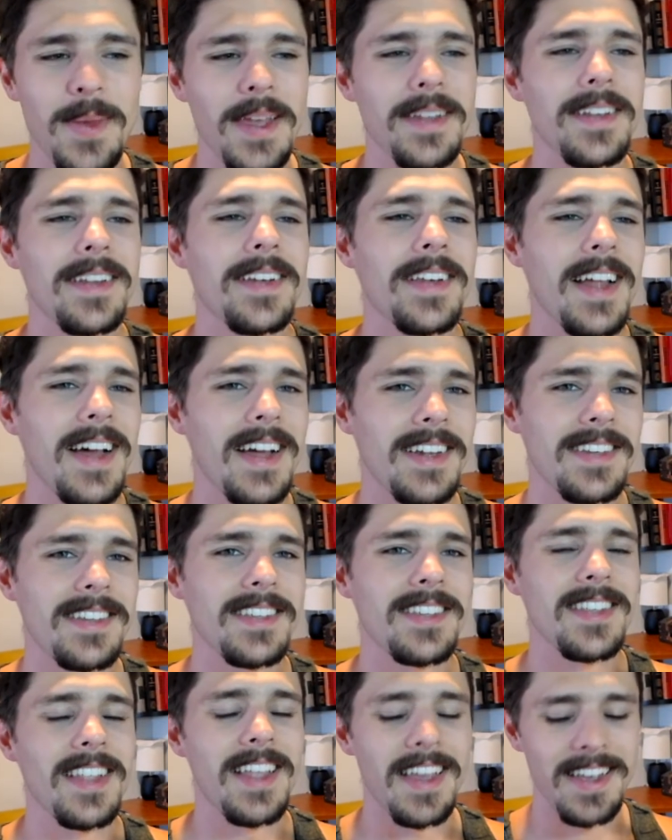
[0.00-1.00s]
did not
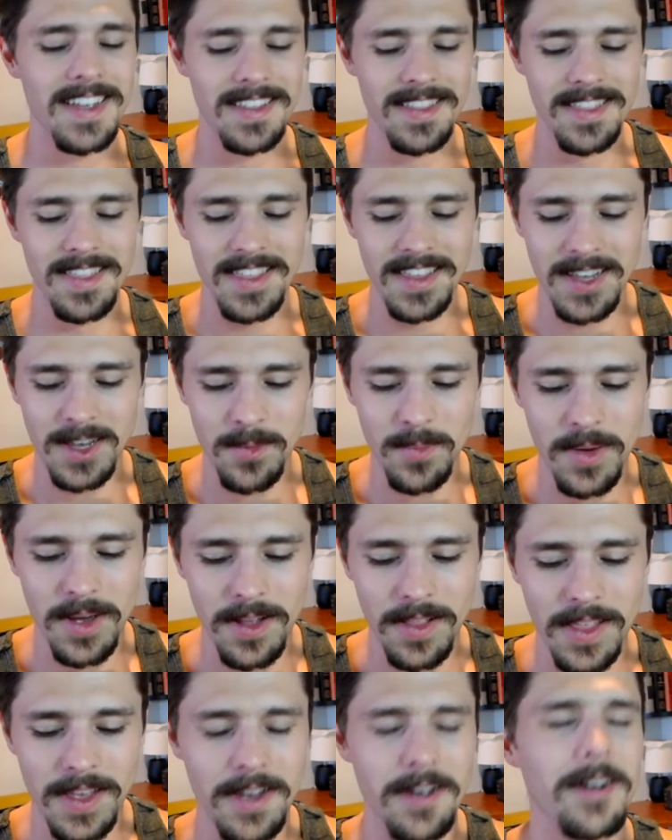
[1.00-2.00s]
just like think
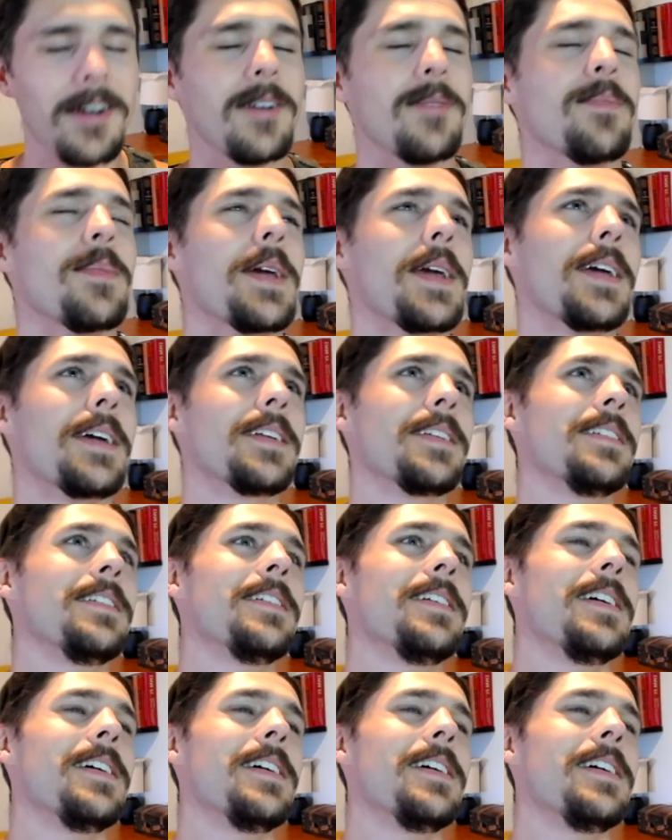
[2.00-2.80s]
about like, oh man,